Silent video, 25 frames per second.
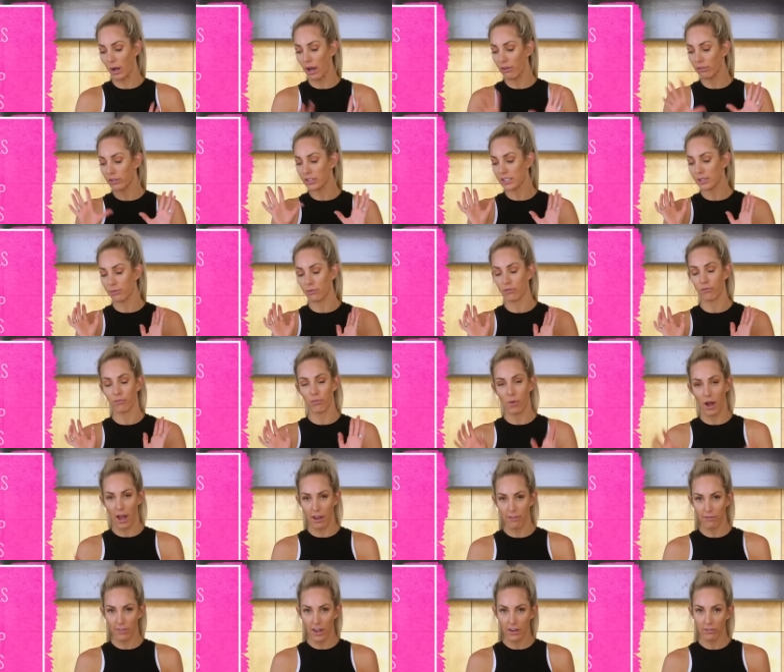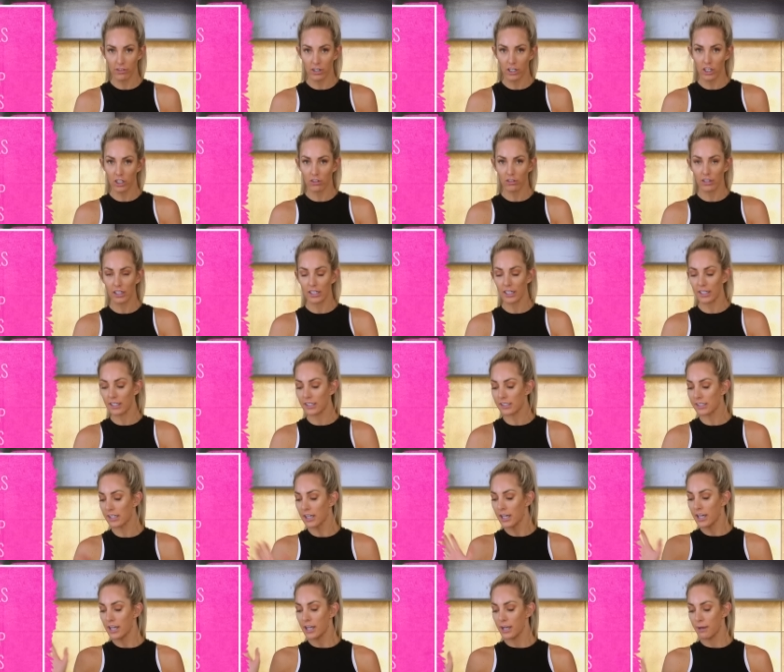I've got some of my favorite ingredients.
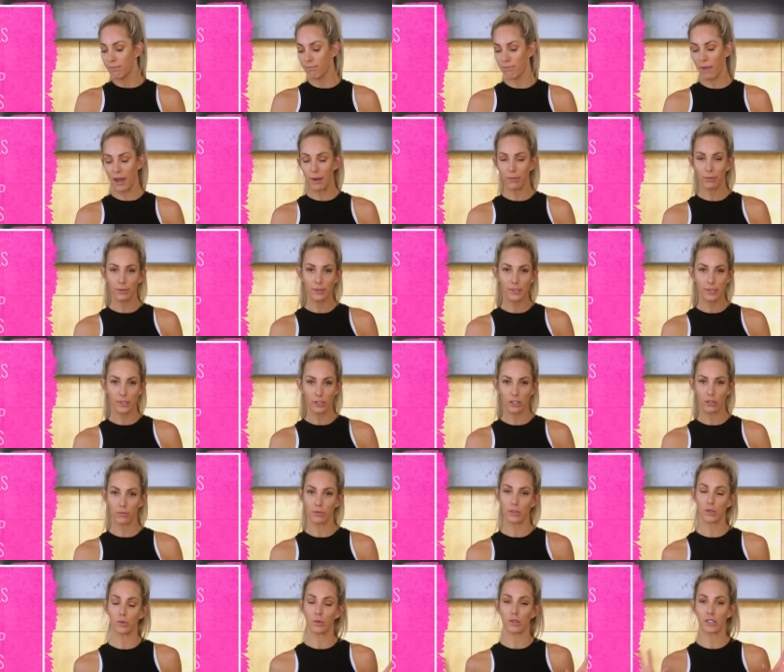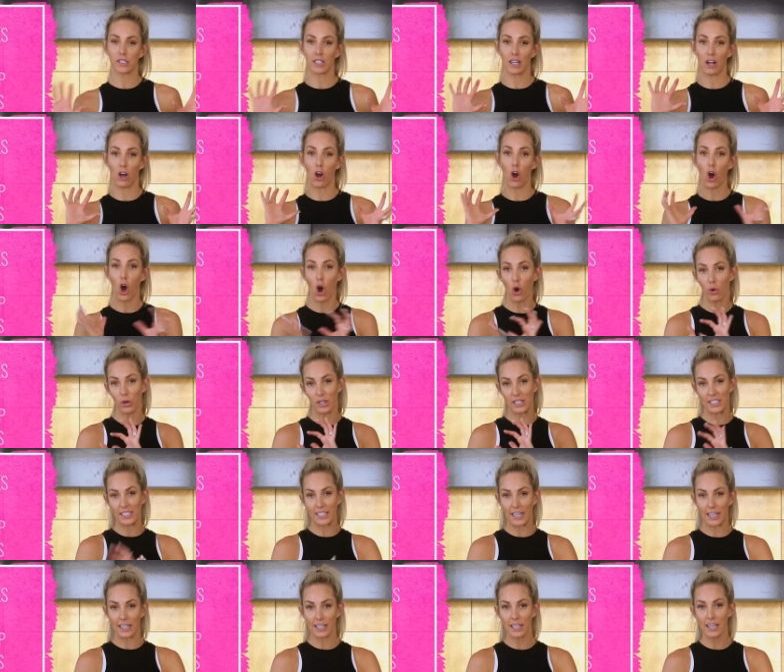Maple syrup is what's going to hold it
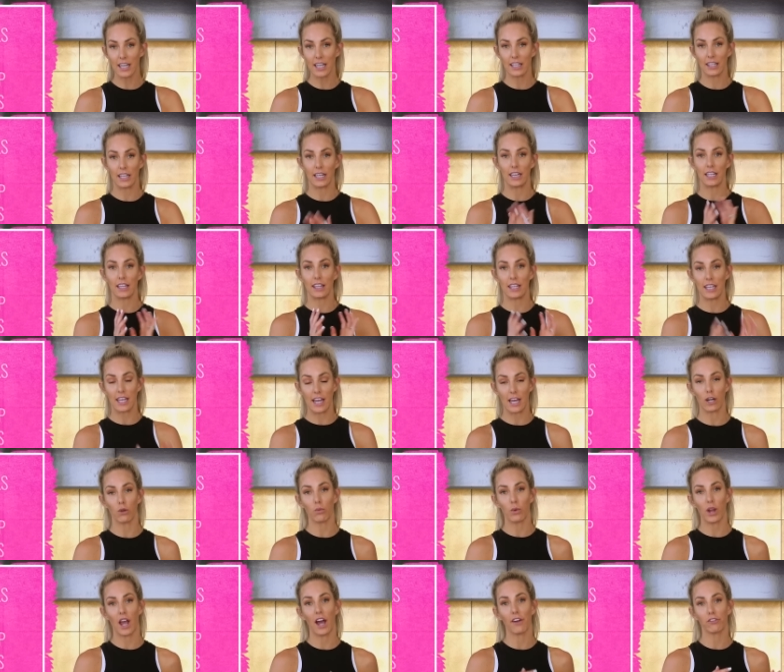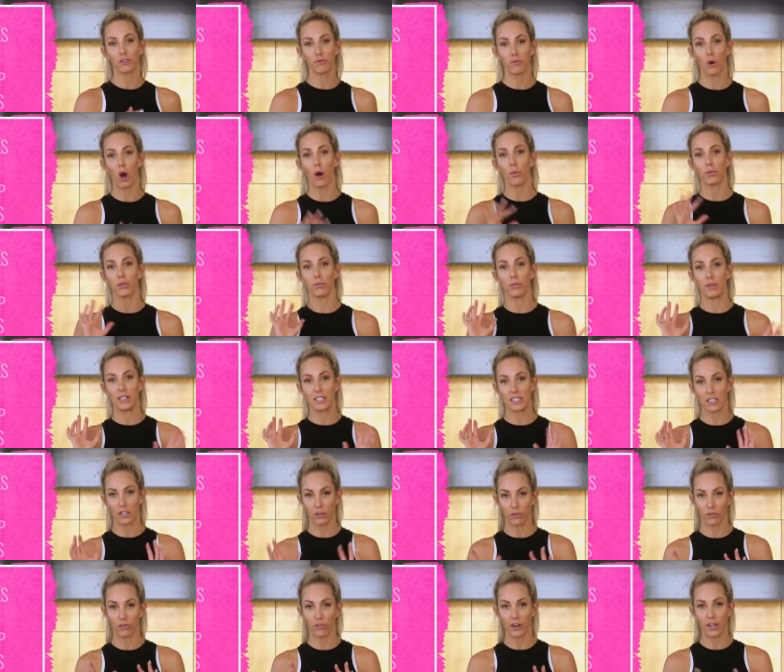together, and then at the end we have to pop them into
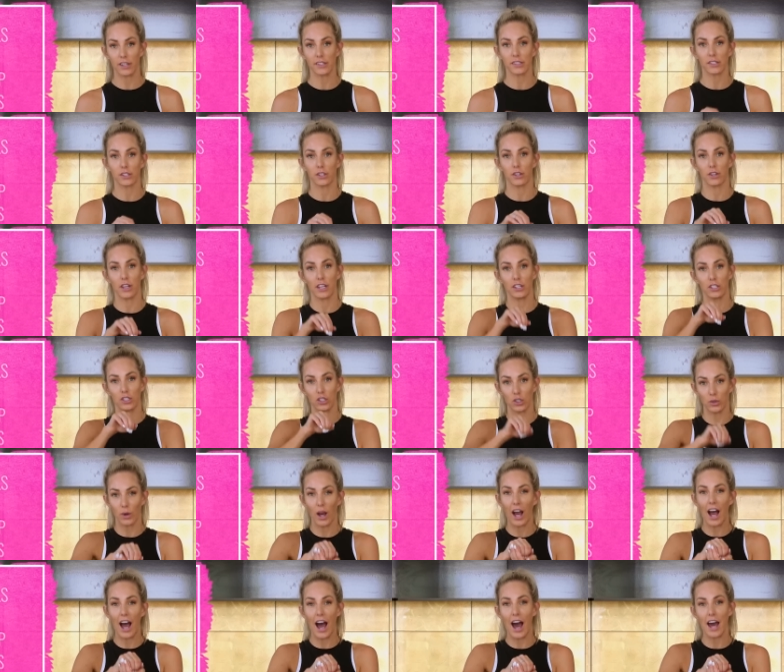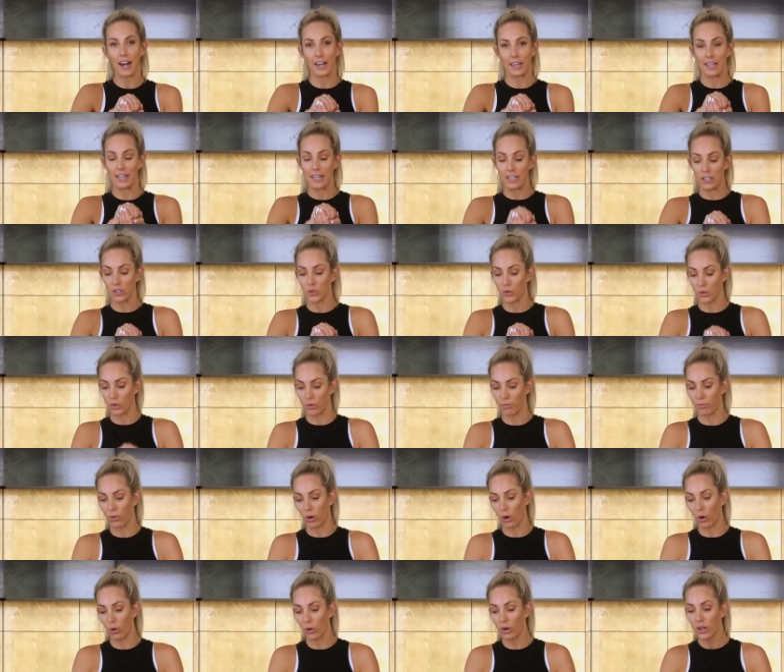the freezer so they do harden into a
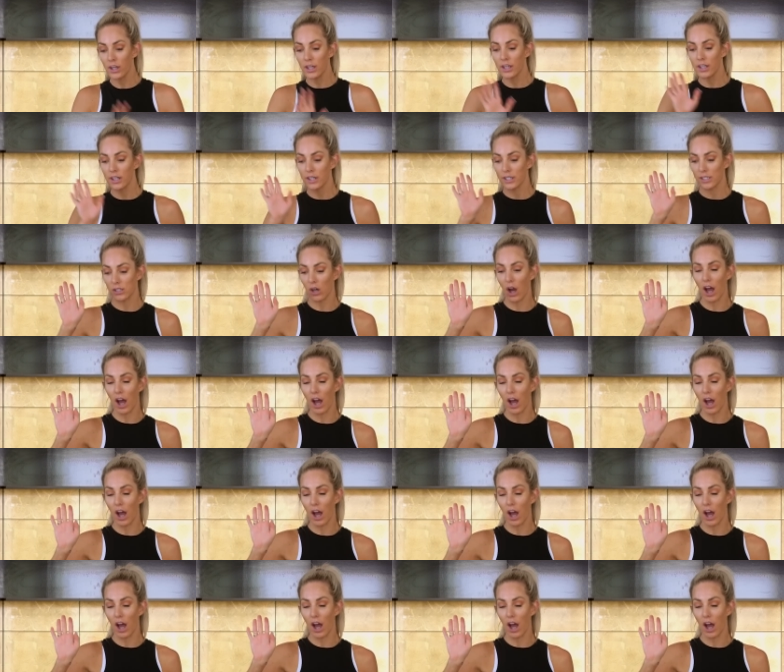ball. So